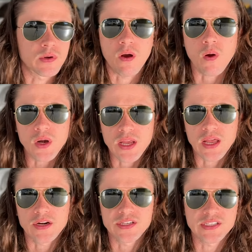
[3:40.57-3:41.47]
We were already
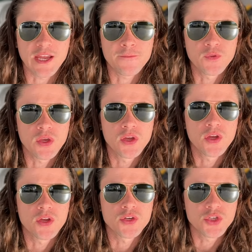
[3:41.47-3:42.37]
in our descent
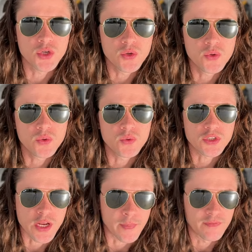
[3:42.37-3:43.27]
to
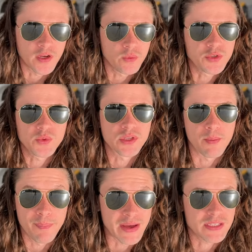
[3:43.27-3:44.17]
Somerville, which was
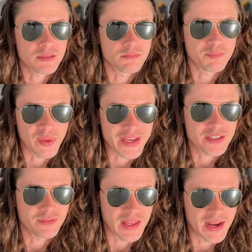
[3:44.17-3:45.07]
our best
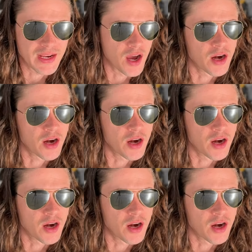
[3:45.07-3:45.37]
place of landing.